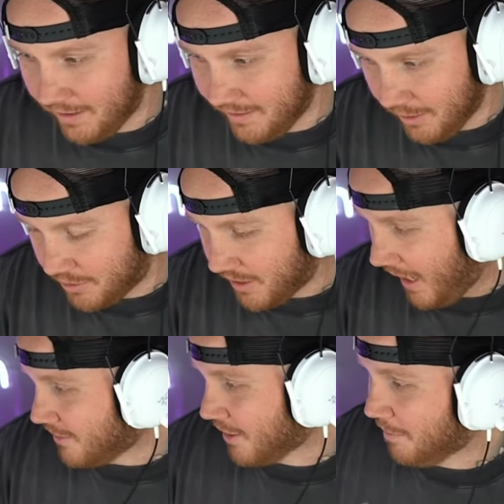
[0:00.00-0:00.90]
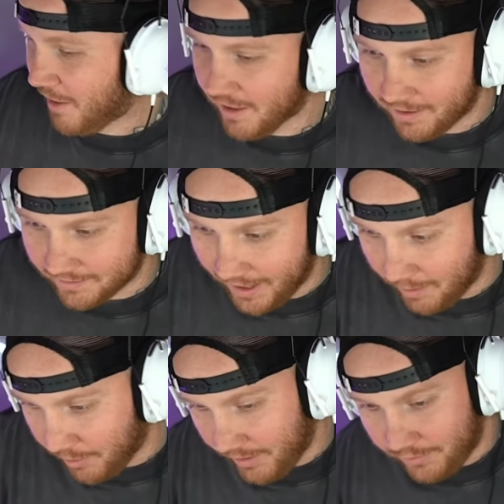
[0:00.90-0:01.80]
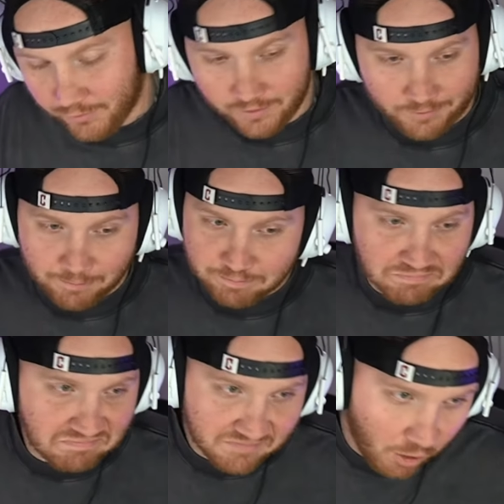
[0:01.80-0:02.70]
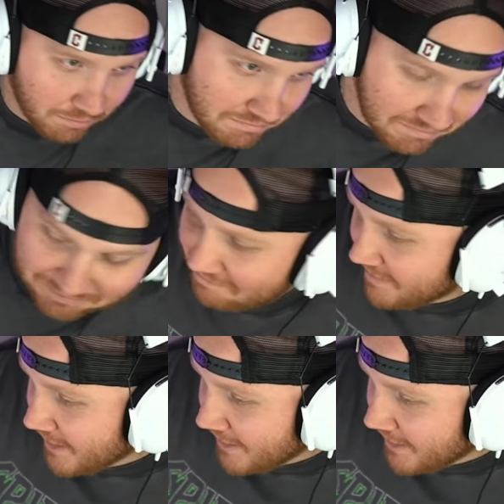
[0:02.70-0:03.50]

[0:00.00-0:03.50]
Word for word: No shot. He's hitting me like that, bro. That's what. Nope. Nope.